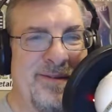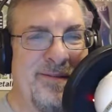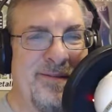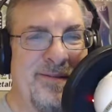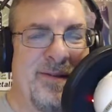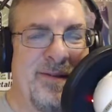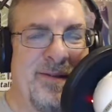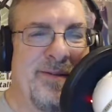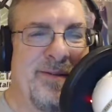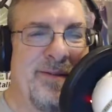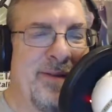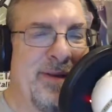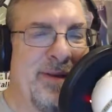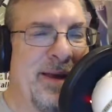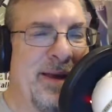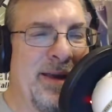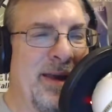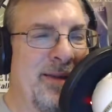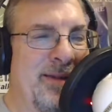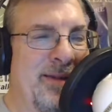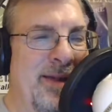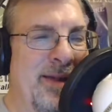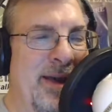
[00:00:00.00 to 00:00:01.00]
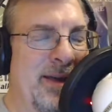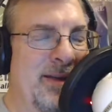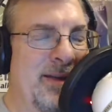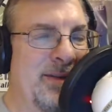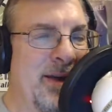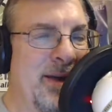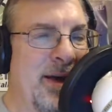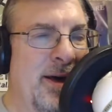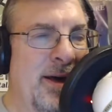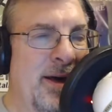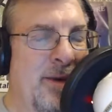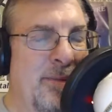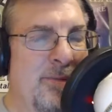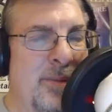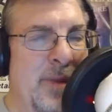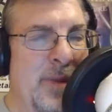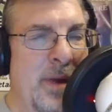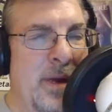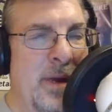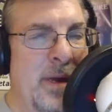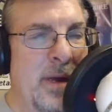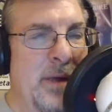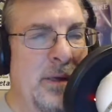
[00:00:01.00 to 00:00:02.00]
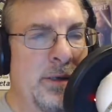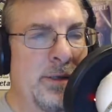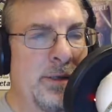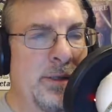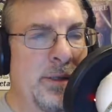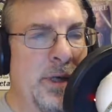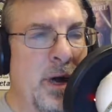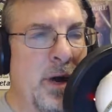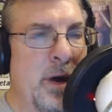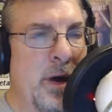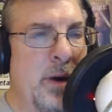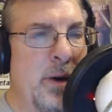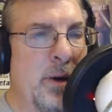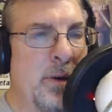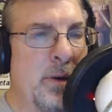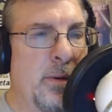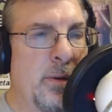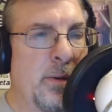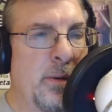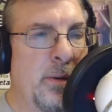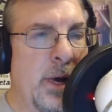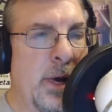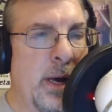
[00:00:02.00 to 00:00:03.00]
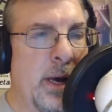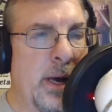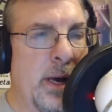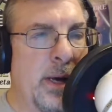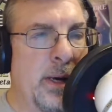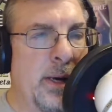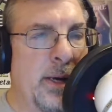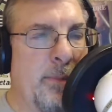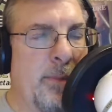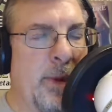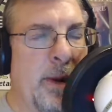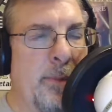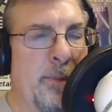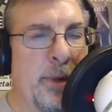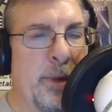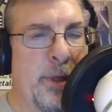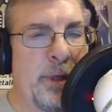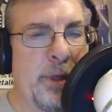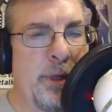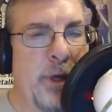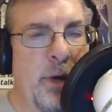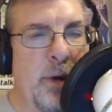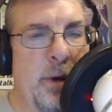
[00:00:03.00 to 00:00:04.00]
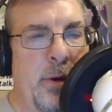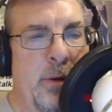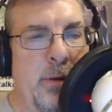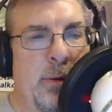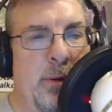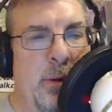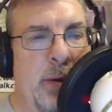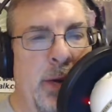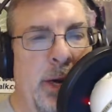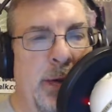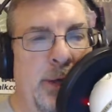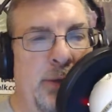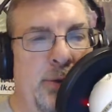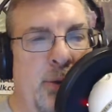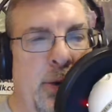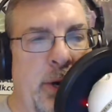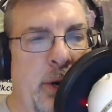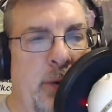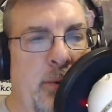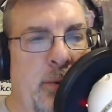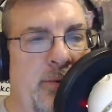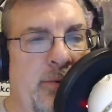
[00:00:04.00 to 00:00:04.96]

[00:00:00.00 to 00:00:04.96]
Well, again, thanks. So coming up on the show next week,